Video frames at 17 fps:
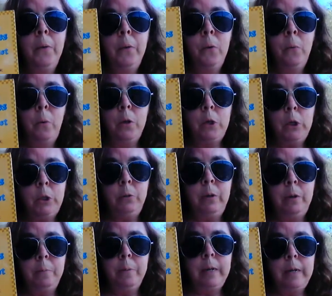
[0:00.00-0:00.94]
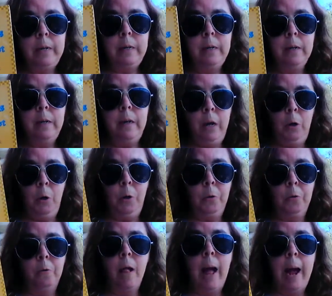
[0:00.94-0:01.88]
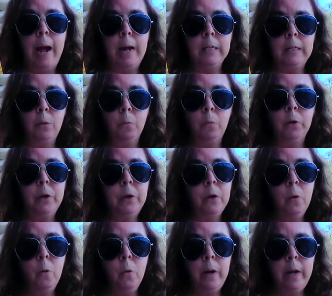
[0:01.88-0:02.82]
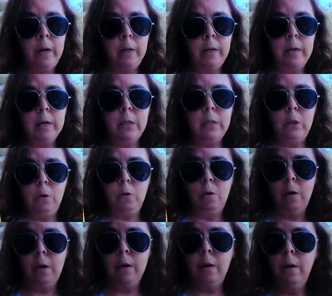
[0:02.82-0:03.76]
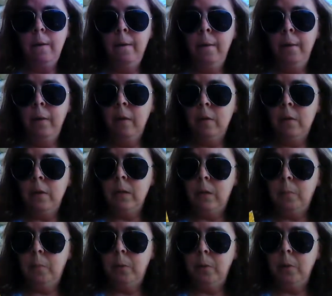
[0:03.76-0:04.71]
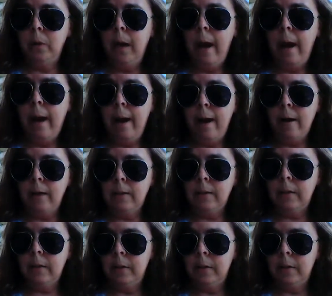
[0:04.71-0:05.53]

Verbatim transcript: with Junie B and her class. So we're going to go ahead and get started. This book has